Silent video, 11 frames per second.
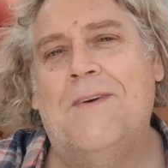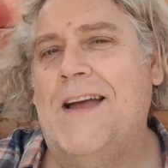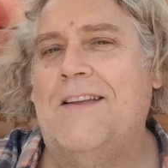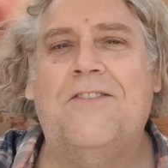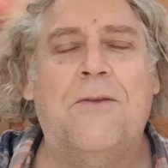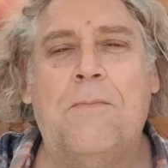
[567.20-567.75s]

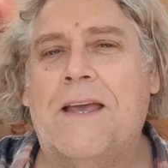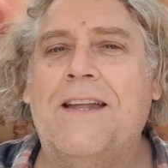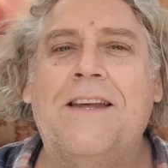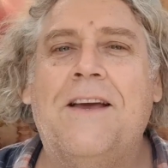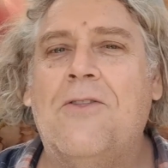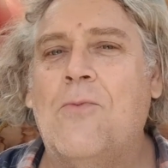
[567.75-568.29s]
it's the
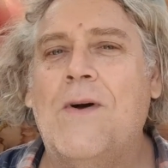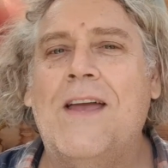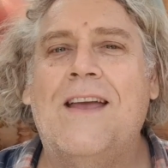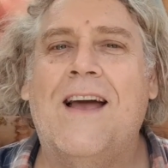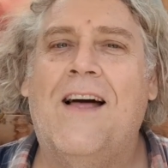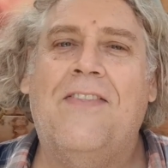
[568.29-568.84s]
beginning of the
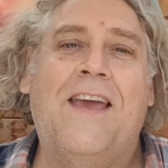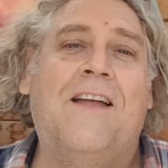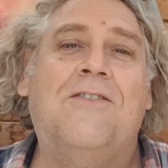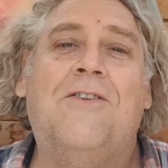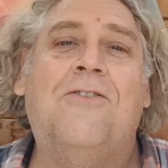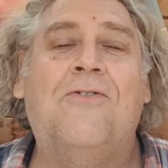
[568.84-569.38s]
week and the
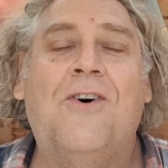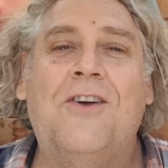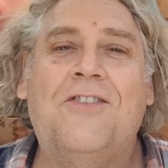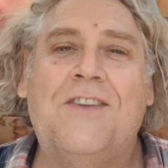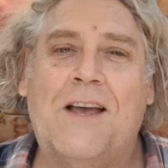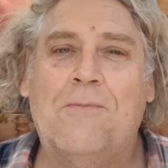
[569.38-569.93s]
end of the
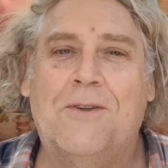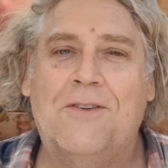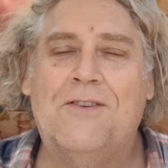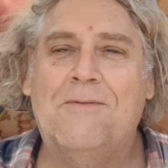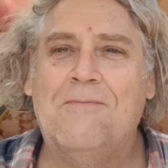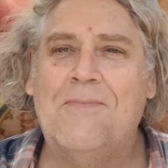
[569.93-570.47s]
first
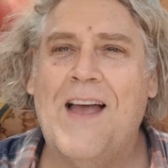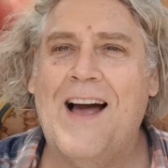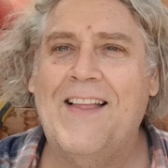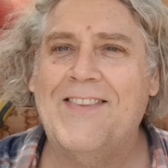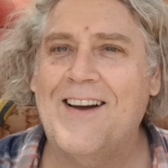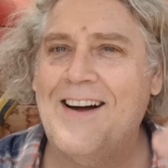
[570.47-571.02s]
segment.
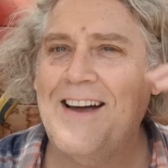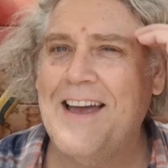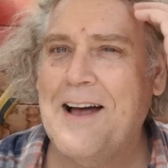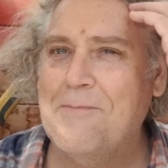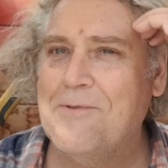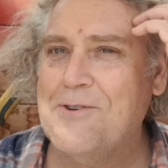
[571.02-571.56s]
And I
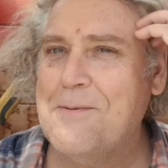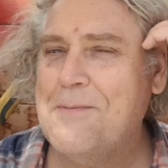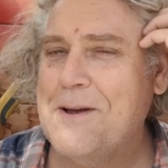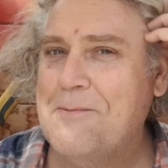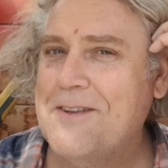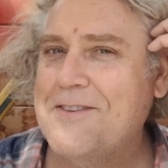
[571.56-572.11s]
am
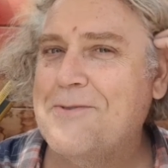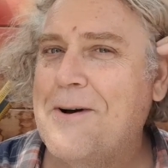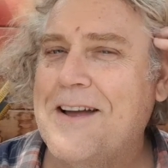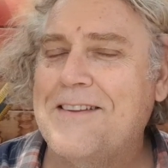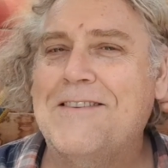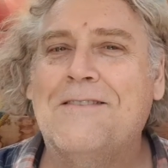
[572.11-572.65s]
dripping with
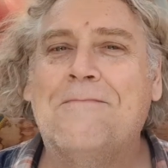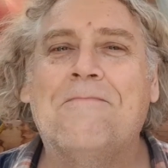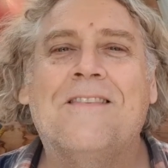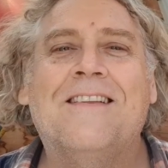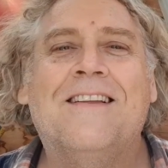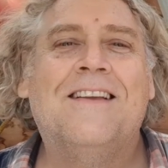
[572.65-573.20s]
sweat.
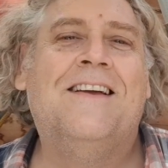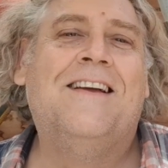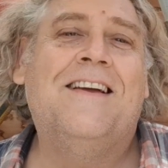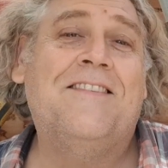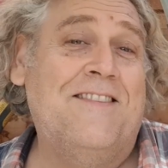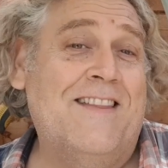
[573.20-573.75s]

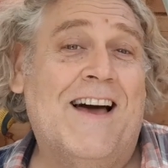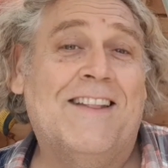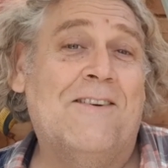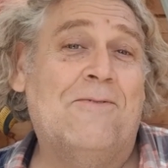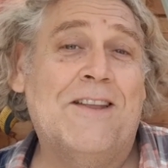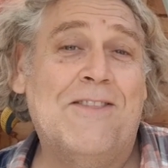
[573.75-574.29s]
Isn't that a
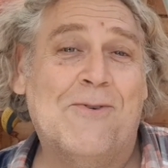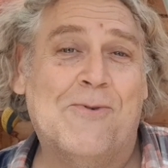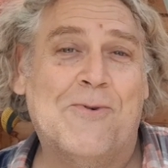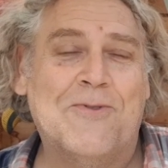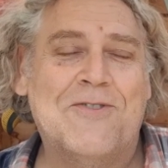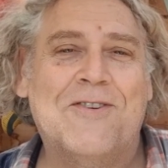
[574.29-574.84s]
lovely
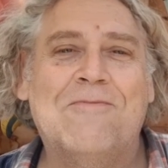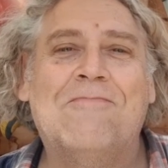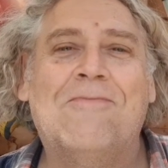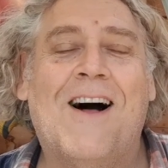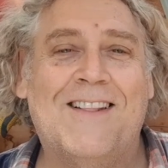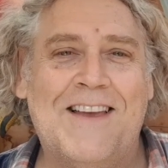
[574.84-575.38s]
thought?
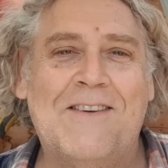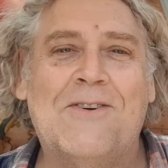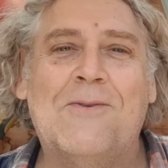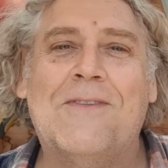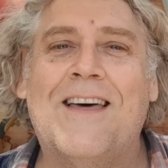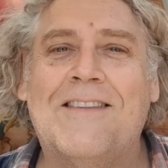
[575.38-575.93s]
I'll leave
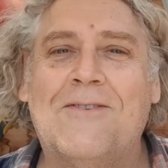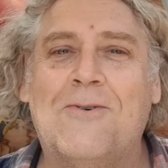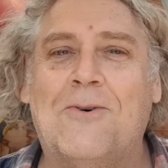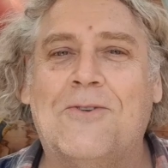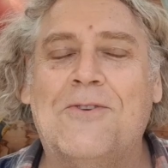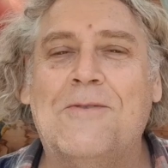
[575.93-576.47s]
you with that
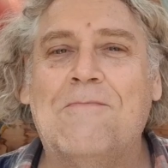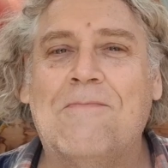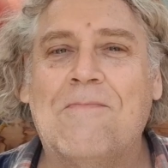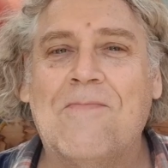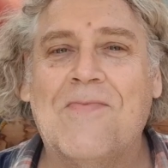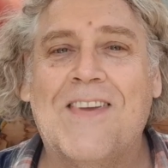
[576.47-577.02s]
thought.
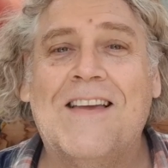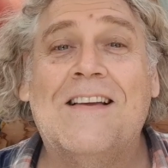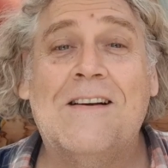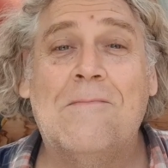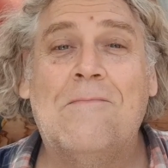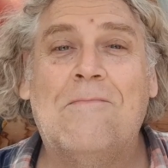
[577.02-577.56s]

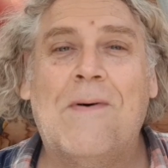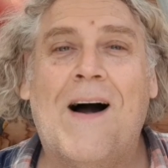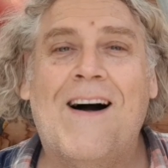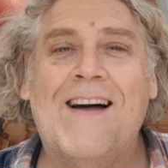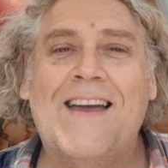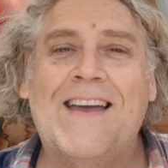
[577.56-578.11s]

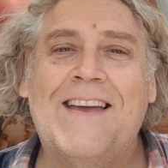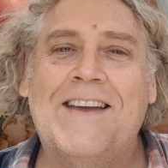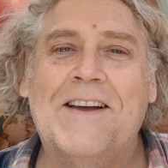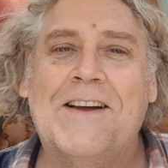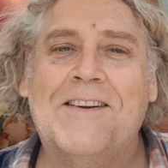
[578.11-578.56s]
Bye.